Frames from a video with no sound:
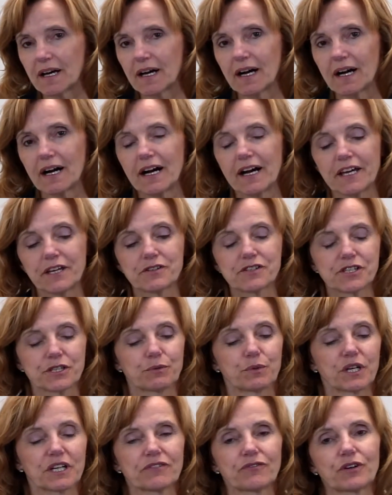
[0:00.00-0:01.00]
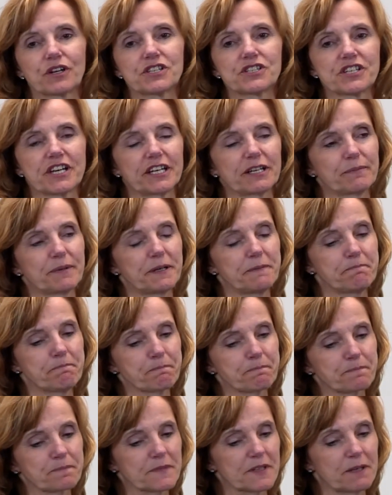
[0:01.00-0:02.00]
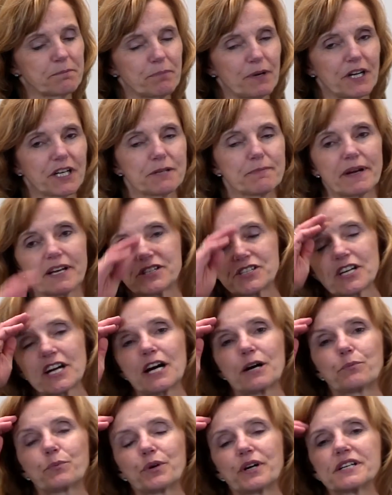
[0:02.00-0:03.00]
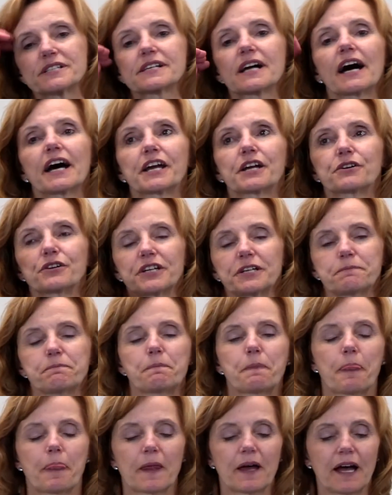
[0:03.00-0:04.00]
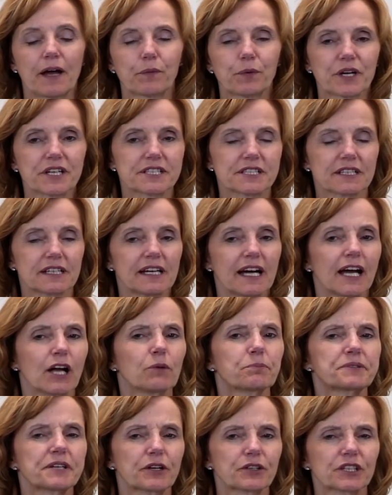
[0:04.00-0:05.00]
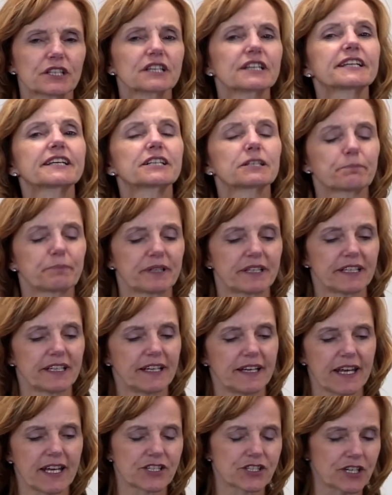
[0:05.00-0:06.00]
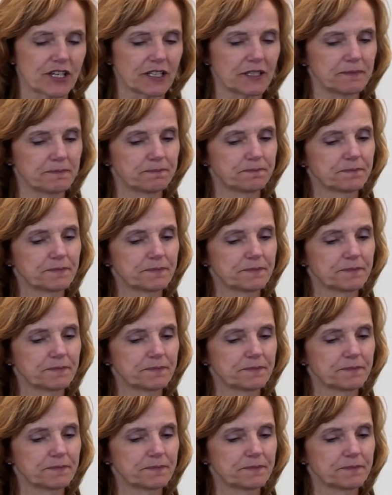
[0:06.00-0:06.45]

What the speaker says: I used to work for a gentleman, and part of my job was hiring. I helped out a little bit in HR.